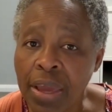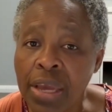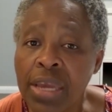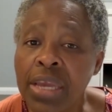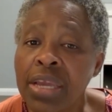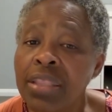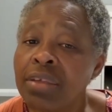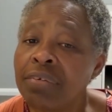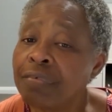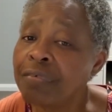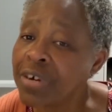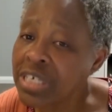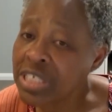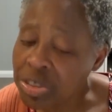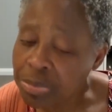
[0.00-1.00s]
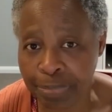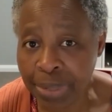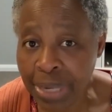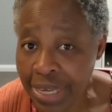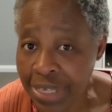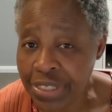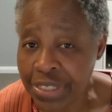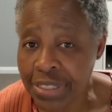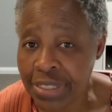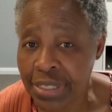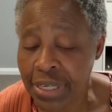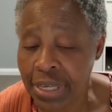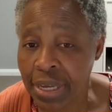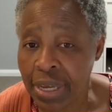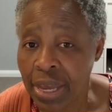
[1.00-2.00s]
In the first place,
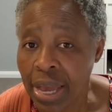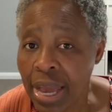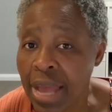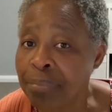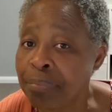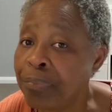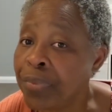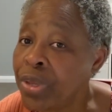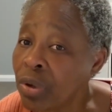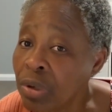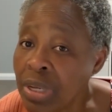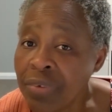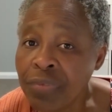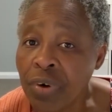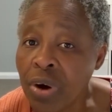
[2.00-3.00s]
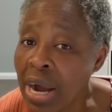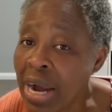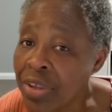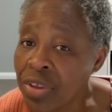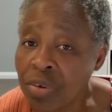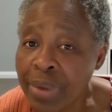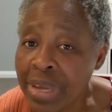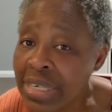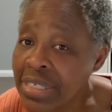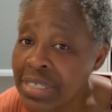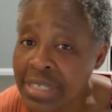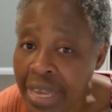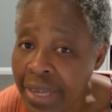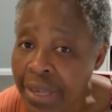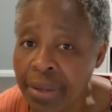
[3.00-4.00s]
and purely for argument's
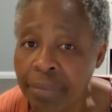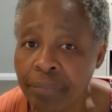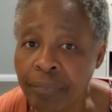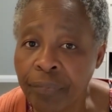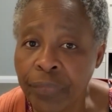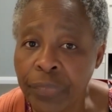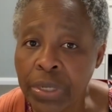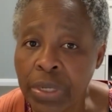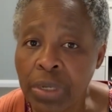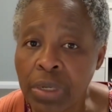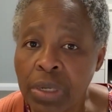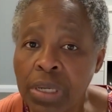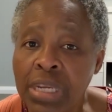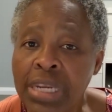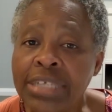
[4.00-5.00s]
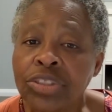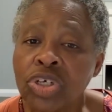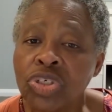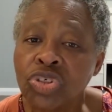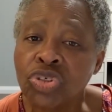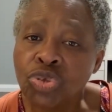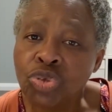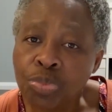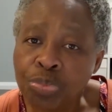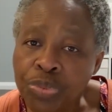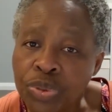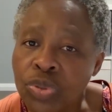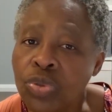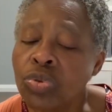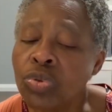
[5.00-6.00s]
sake, let us stoop
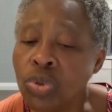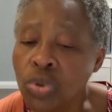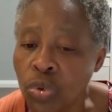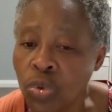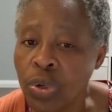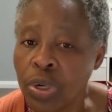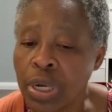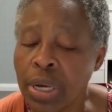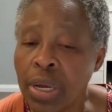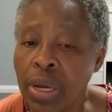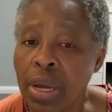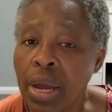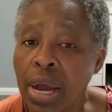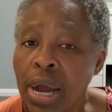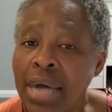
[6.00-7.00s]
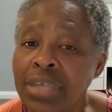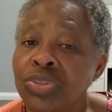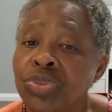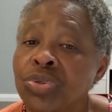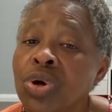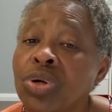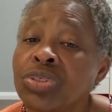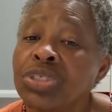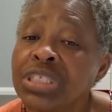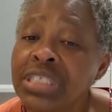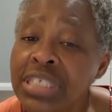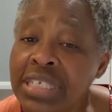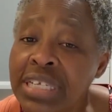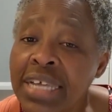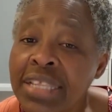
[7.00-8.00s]
so low as to
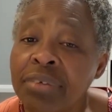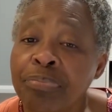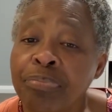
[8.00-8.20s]
consider the